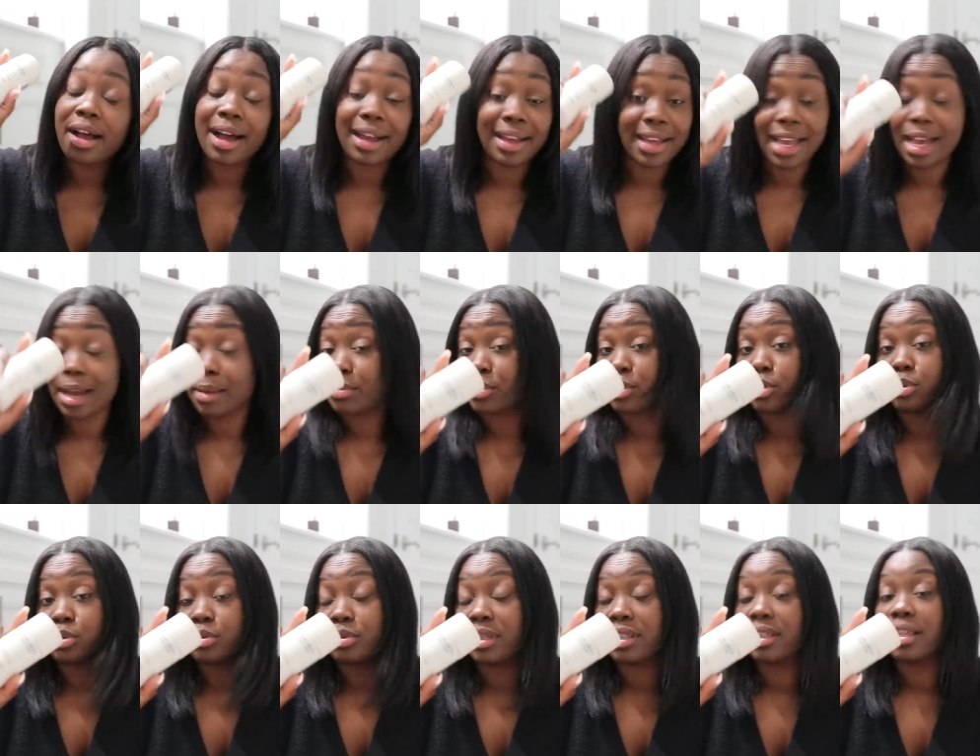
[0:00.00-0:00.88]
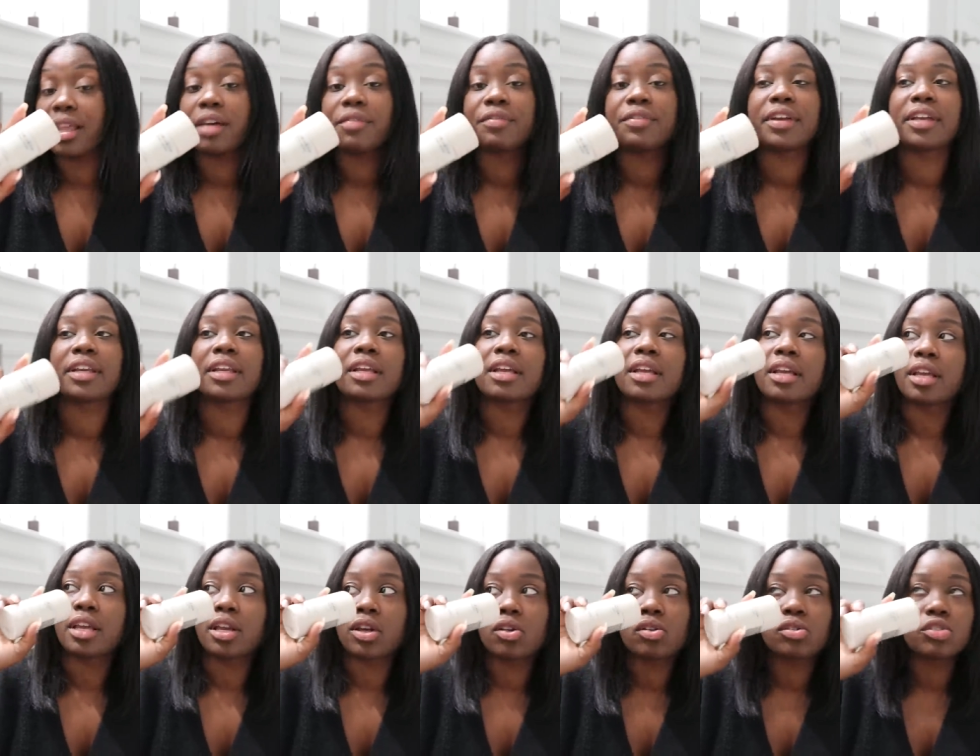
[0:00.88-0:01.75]
I absolutely love it.
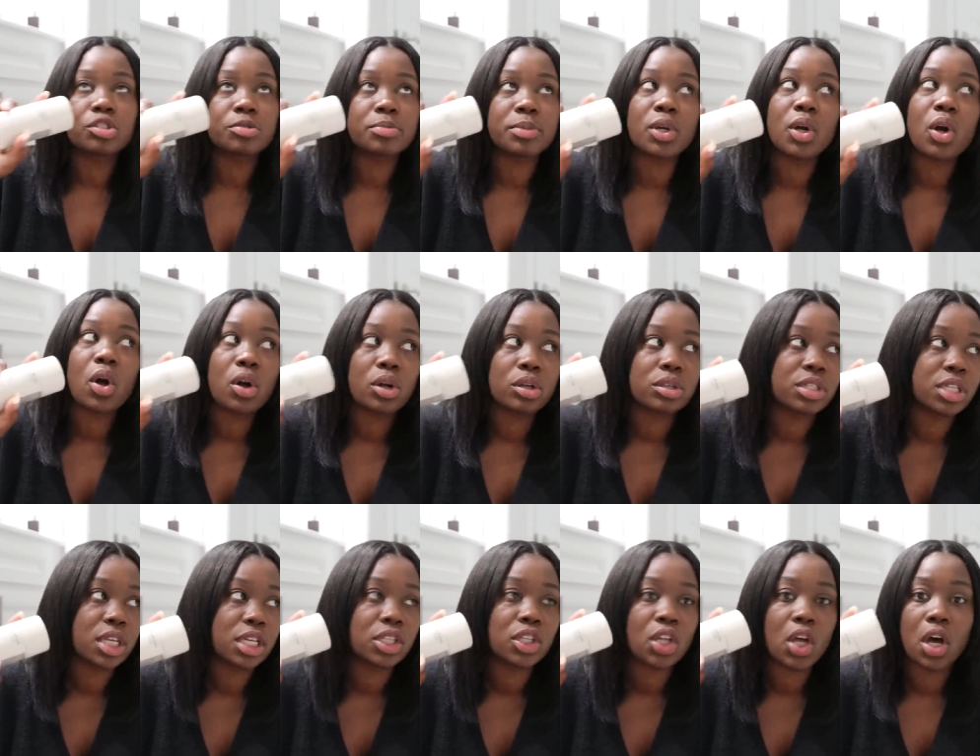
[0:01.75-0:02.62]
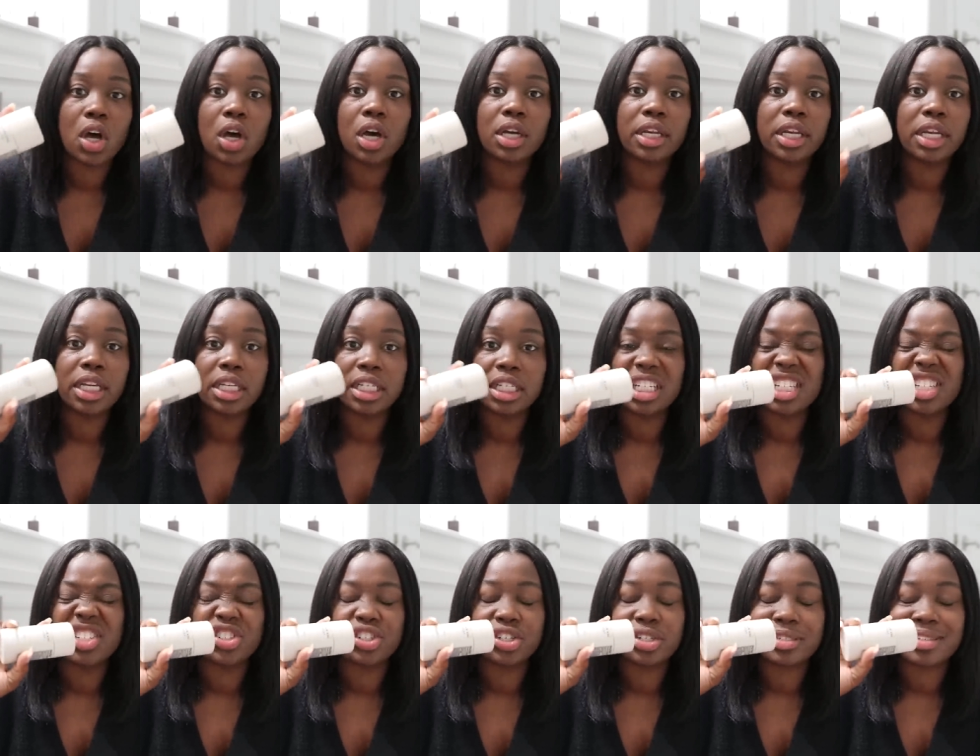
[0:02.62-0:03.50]
It holds me all day long and it
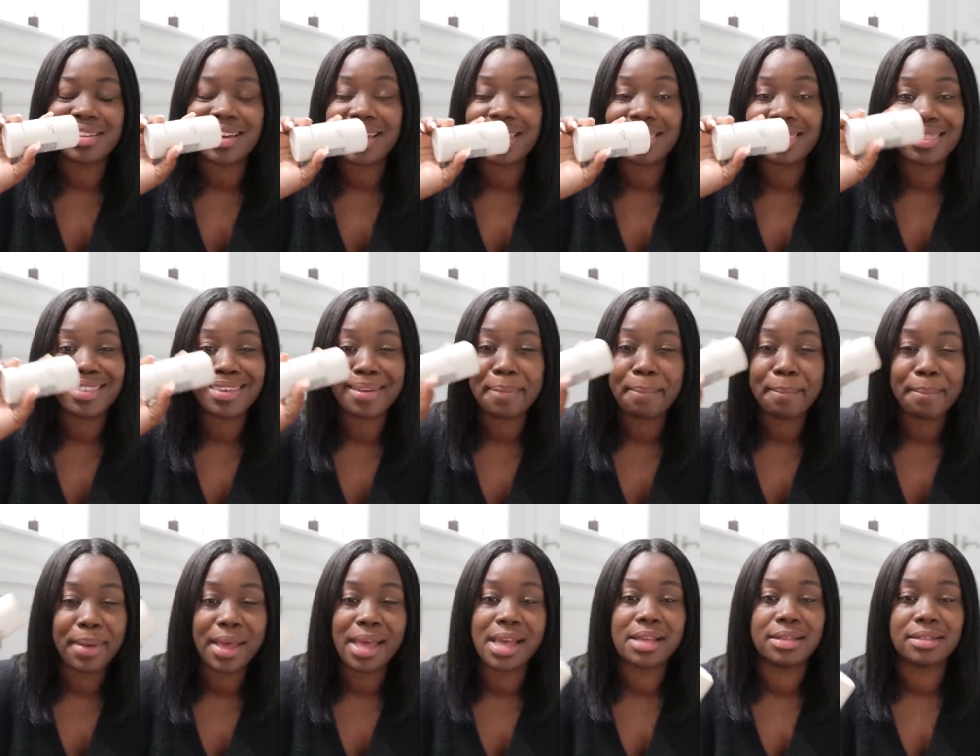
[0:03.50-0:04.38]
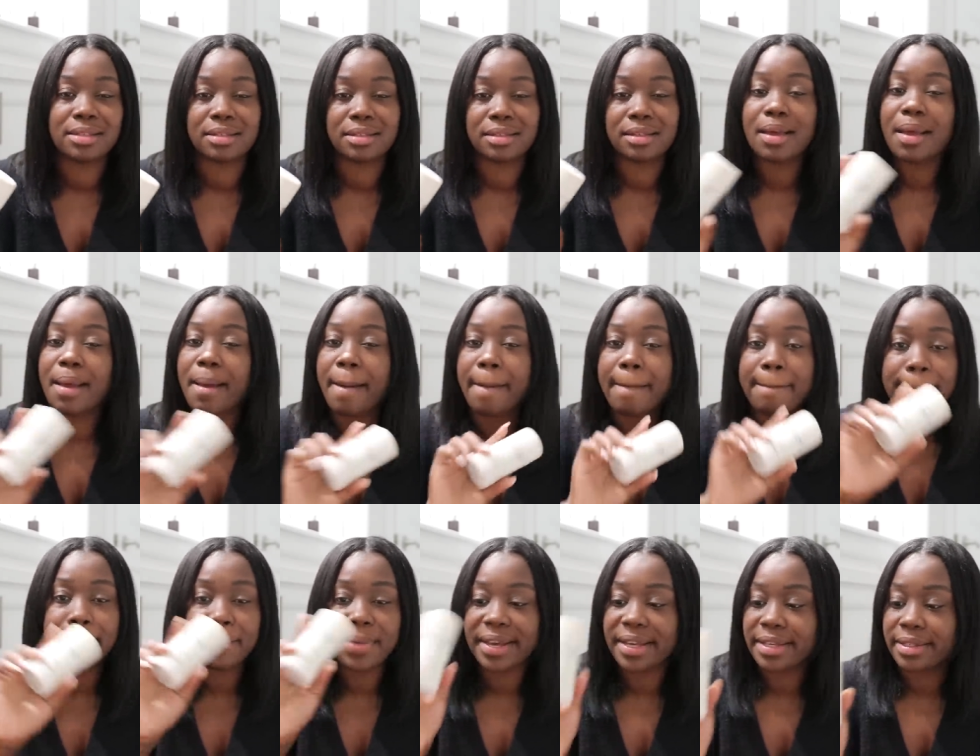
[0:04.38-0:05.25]
is just like the best
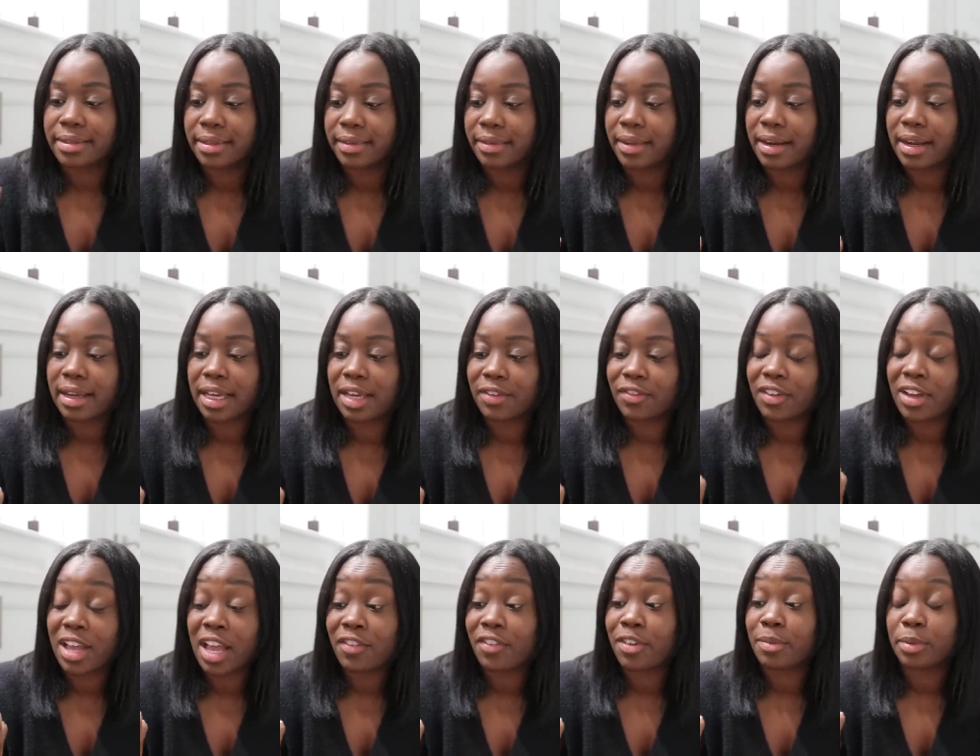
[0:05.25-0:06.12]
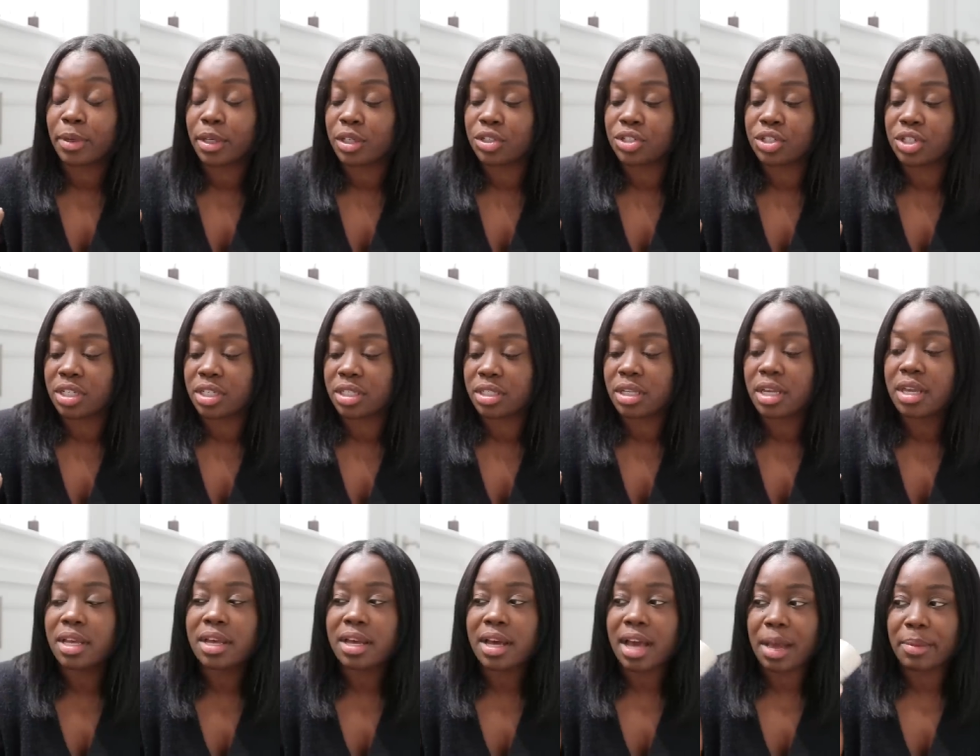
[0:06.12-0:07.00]
best thing that I could ever
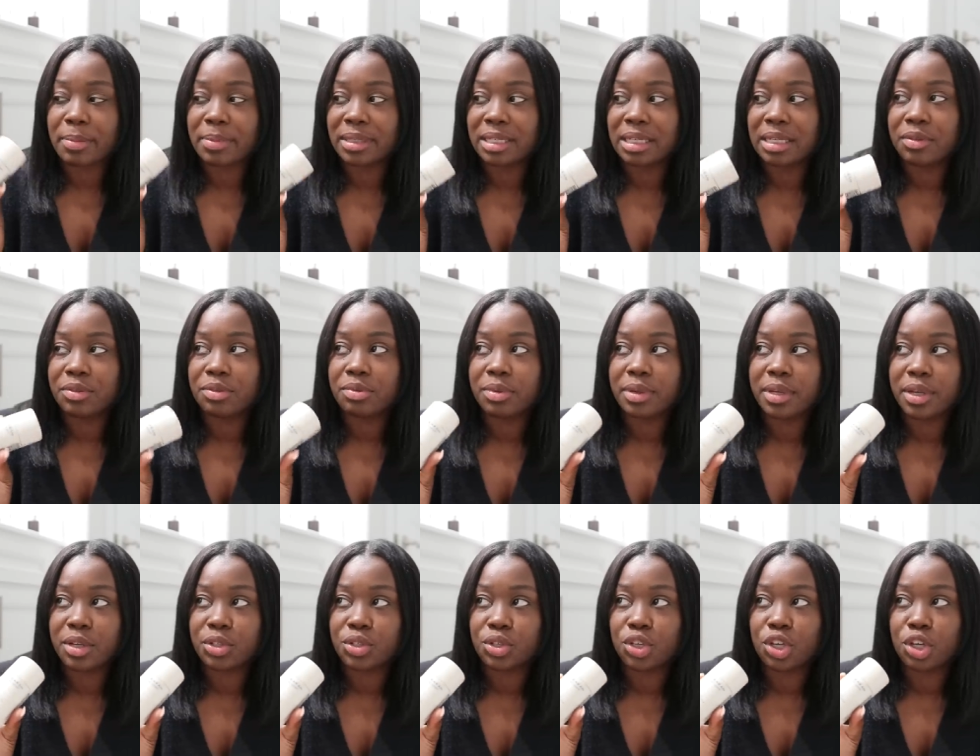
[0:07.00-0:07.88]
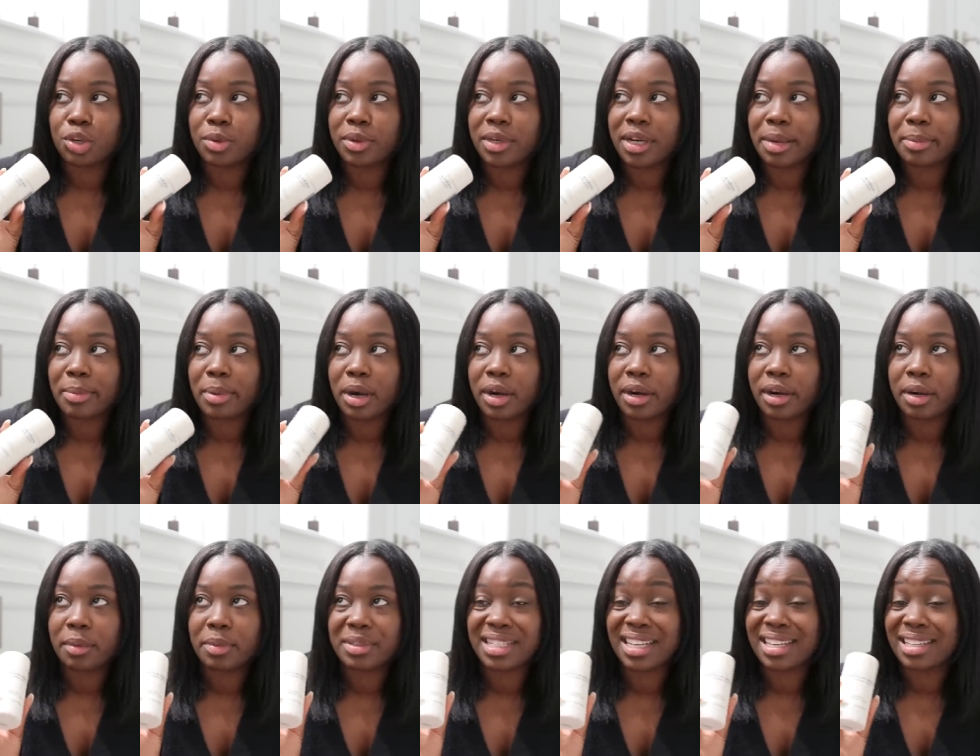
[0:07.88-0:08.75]
purchase. I believe three years ago when I
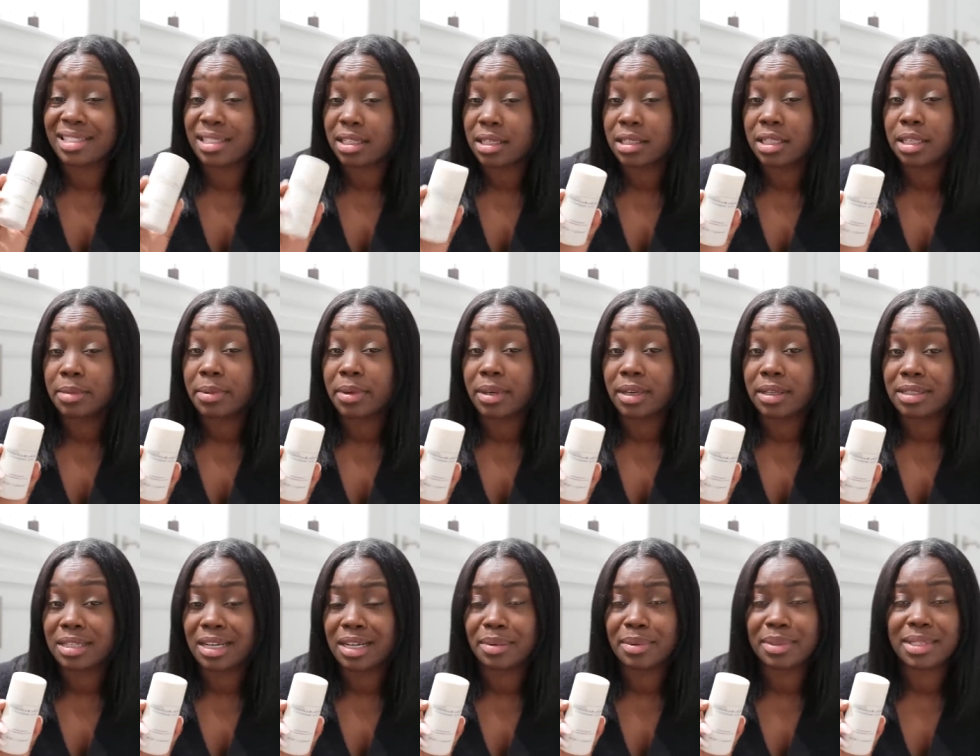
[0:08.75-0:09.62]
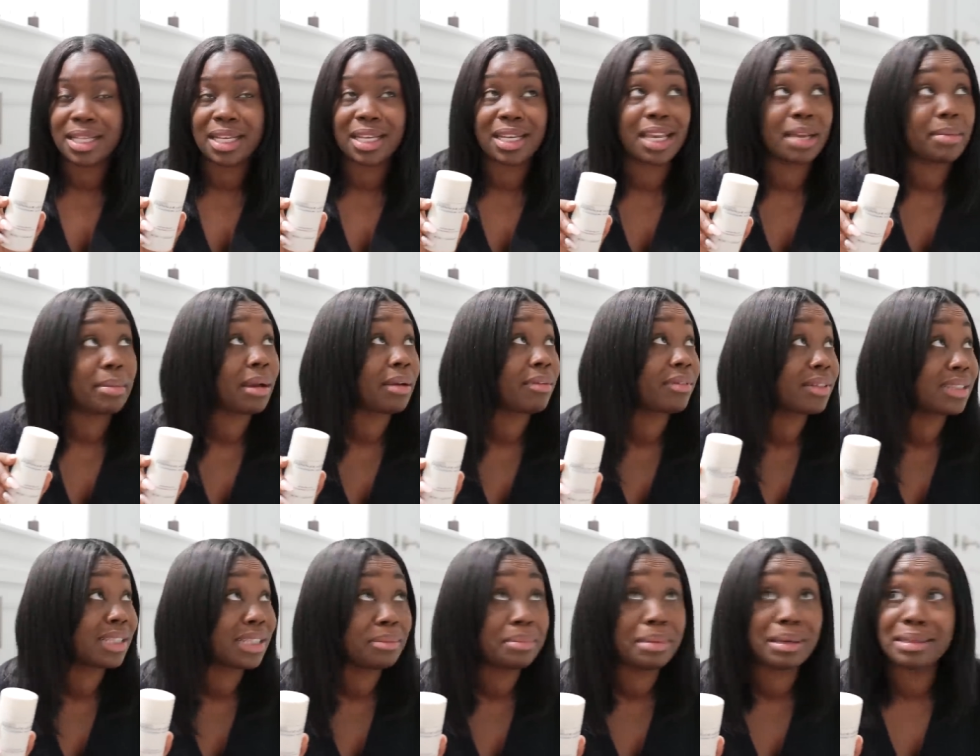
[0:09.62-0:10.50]
bought it, it was like 60 bucks and I was like, am I
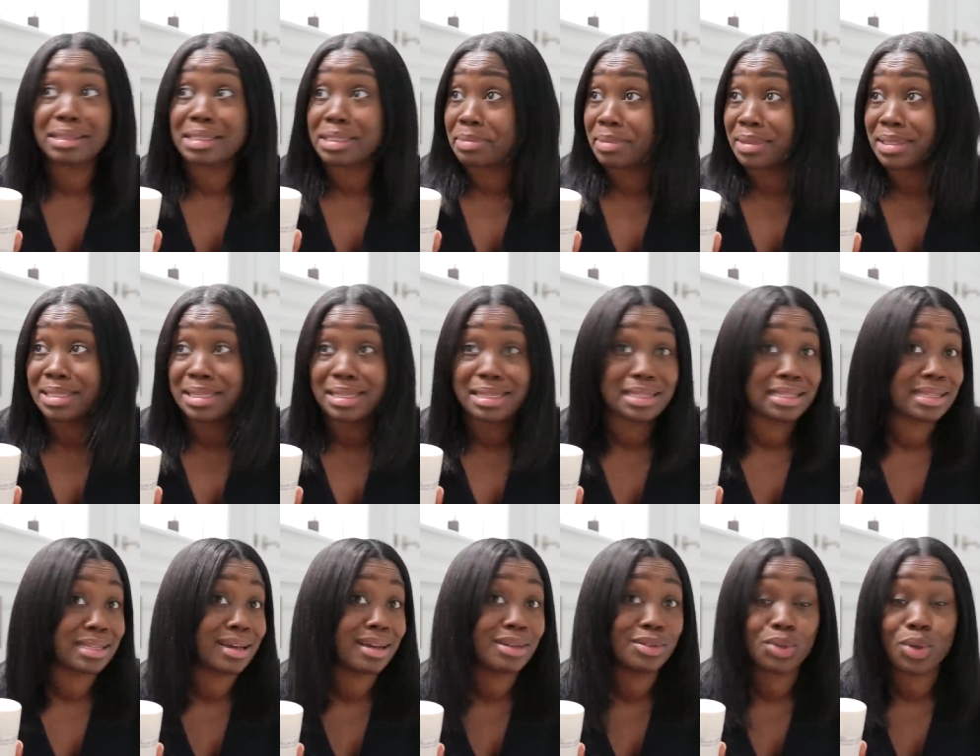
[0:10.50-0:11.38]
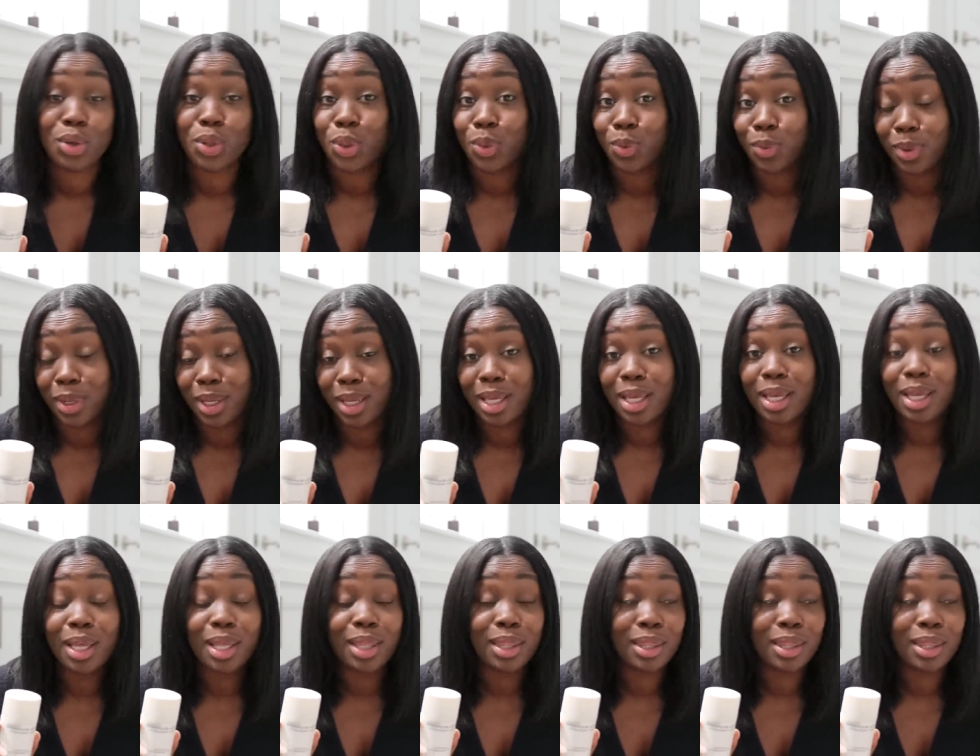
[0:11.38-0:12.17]
really about to spend 60 on three